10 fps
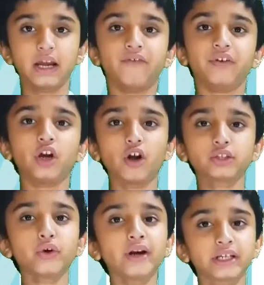We
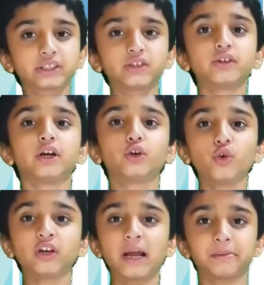also understood the two
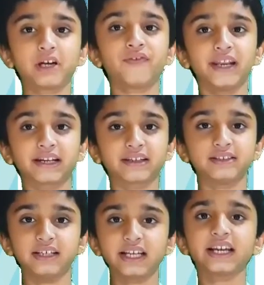types of
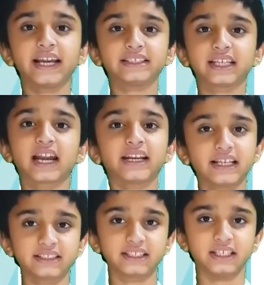electricity, AC and
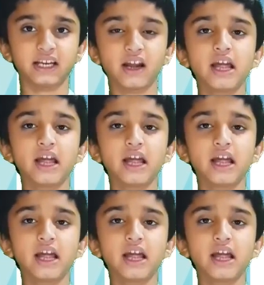DC.